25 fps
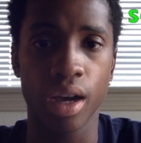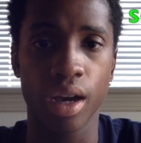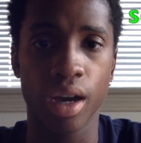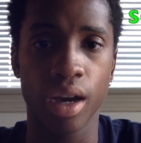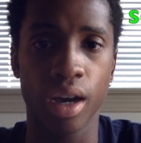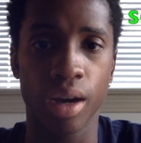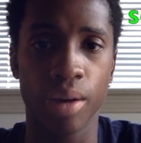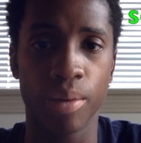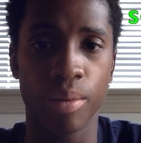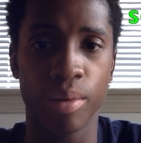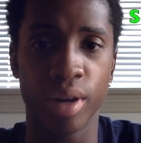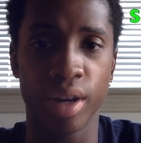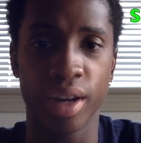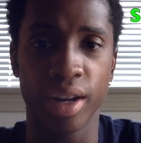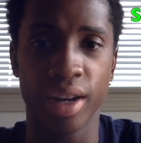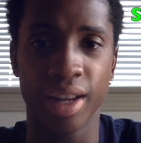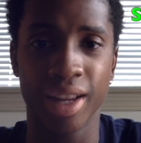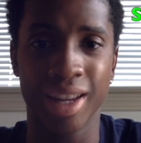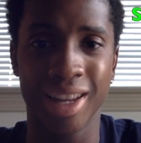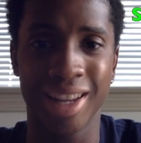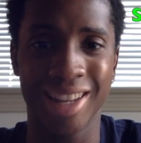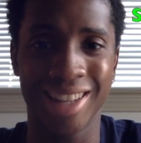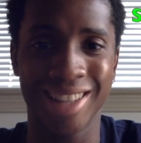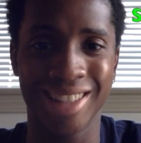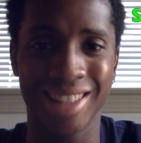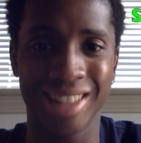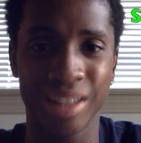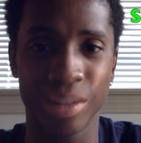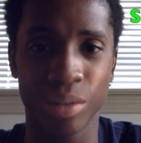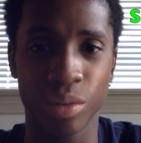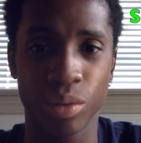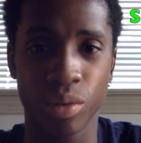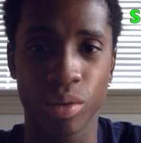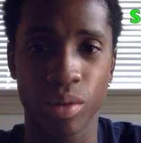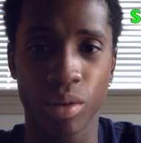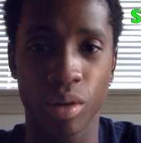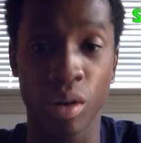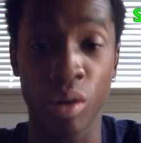but it is
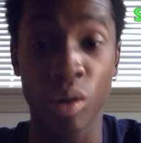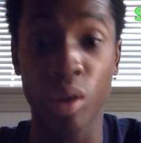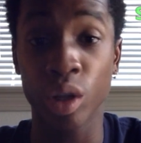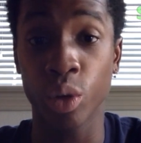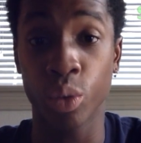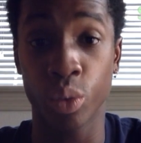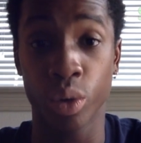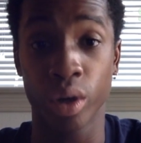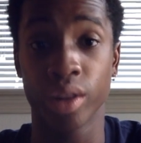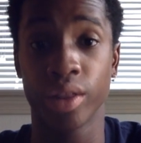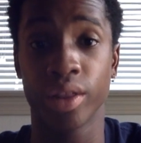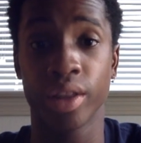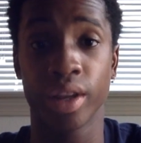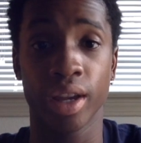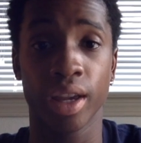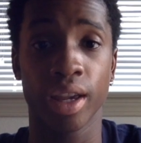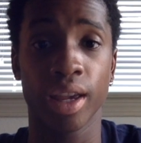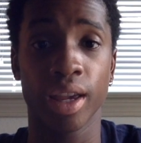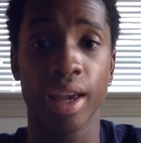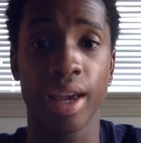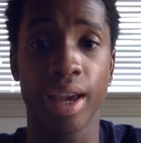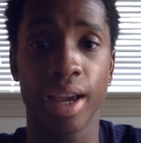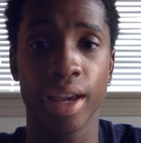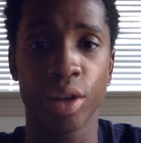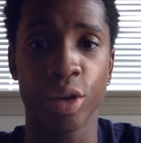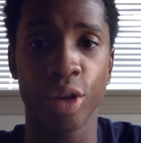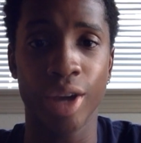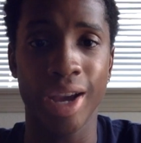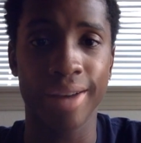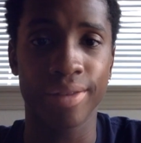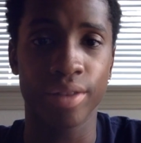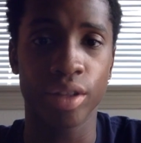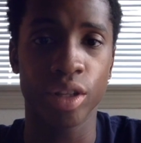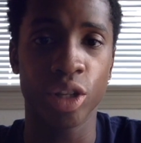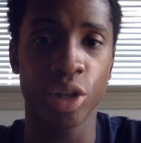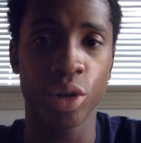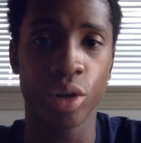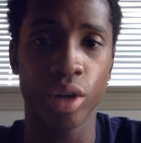only one thing, and you
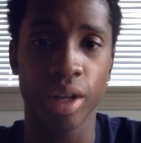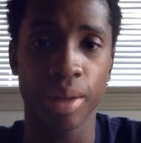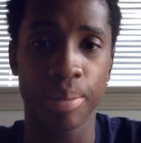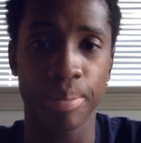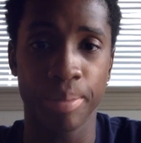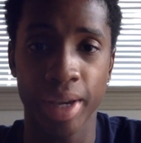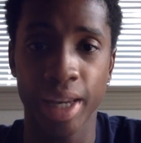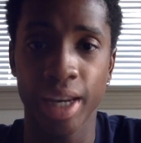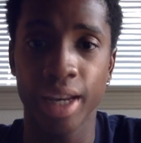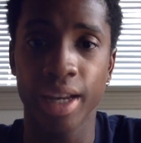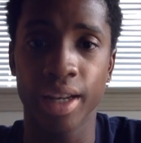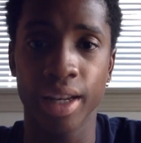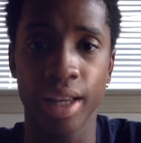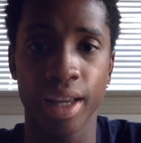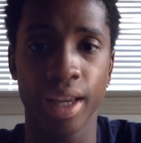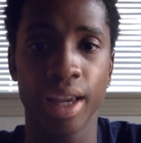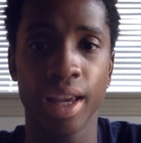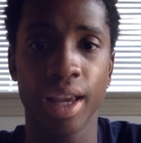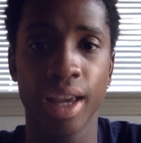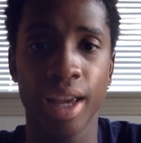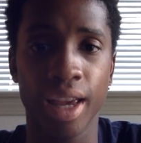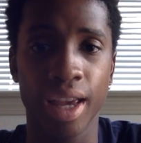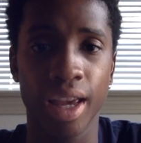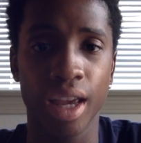have to do it immediately